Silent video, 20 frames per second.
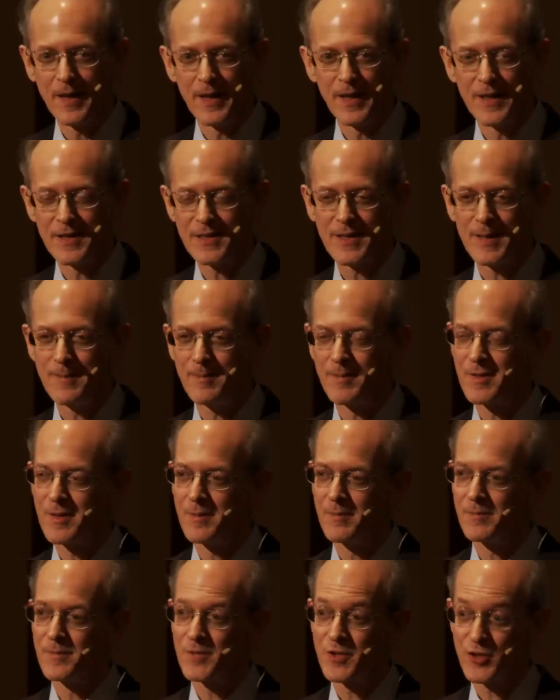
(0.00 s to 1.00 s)
it seemed
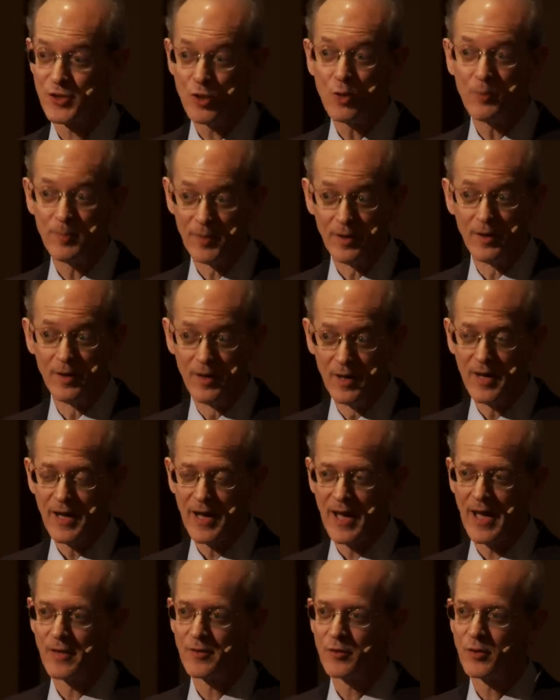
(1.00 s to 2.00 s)
stupid.
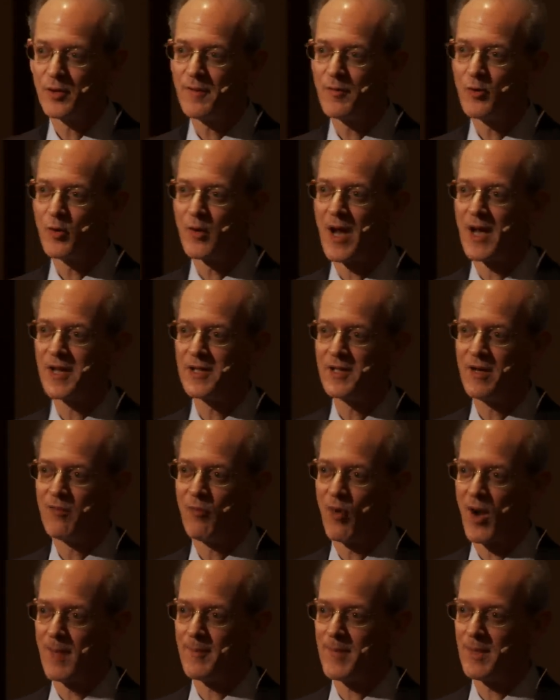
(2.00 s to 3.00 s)
And to give you an idea of
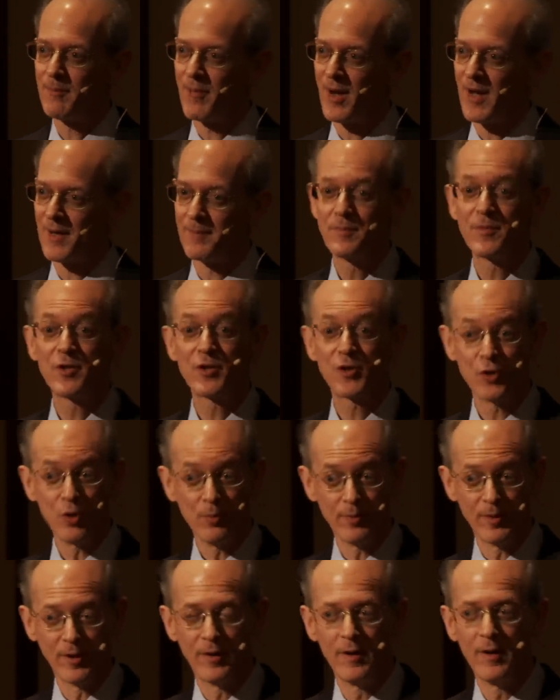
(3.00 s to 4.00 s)
what I mean by
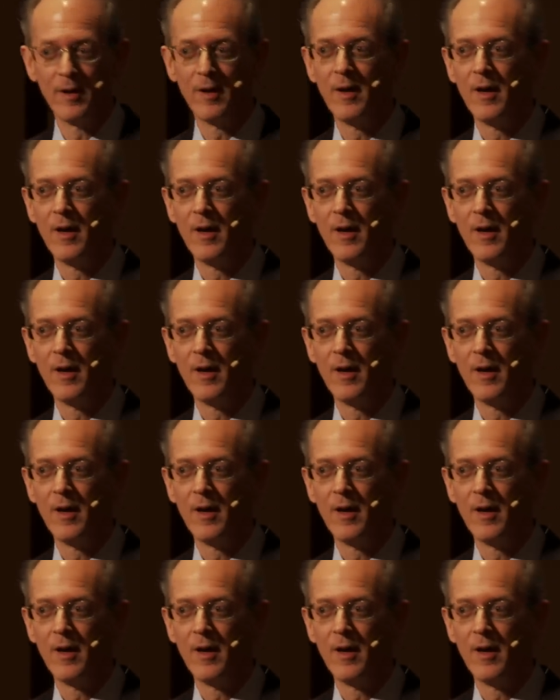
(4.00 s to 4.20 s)
stupid,